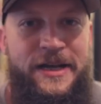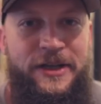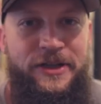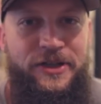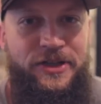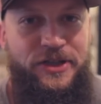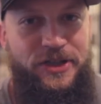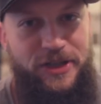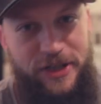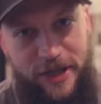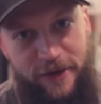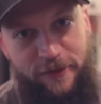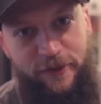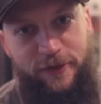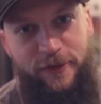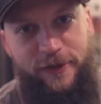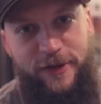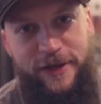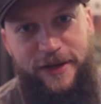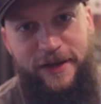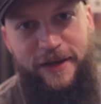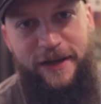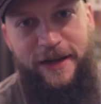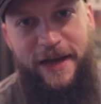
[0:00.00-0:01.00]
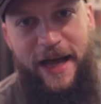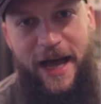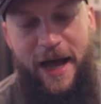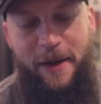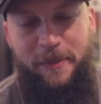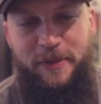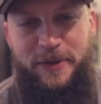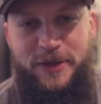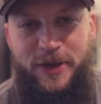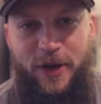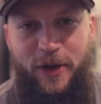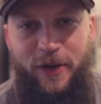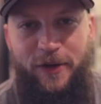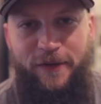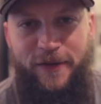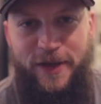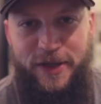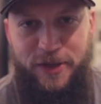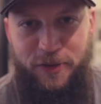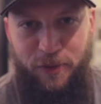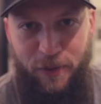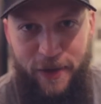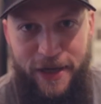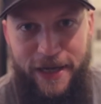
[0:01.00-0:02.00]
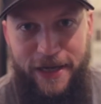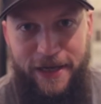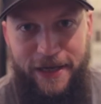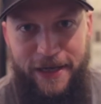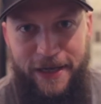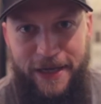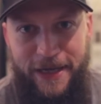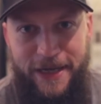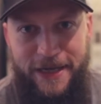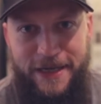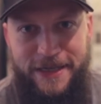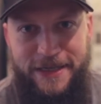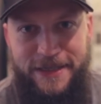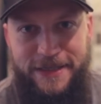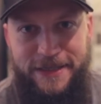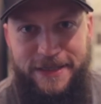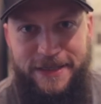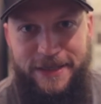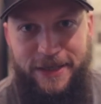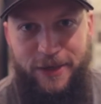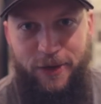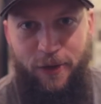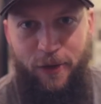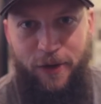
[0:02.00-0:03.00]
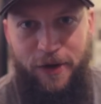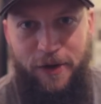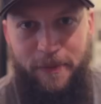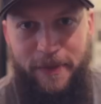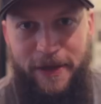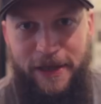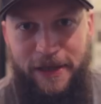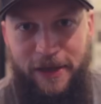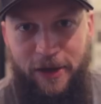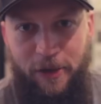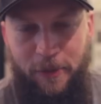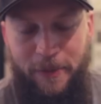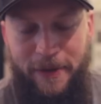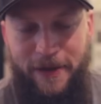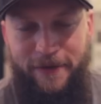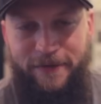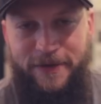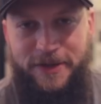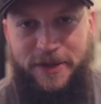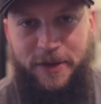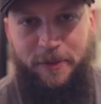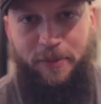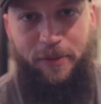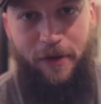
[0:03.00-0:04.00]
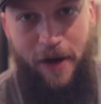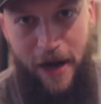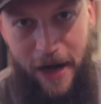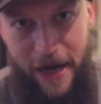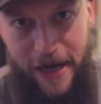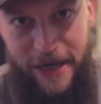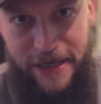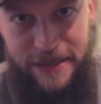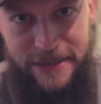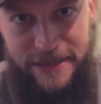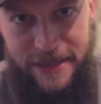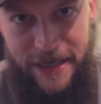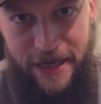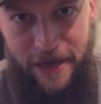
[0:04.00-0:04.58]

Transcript: Shift episode of this week is going to be a little bit of a surprise.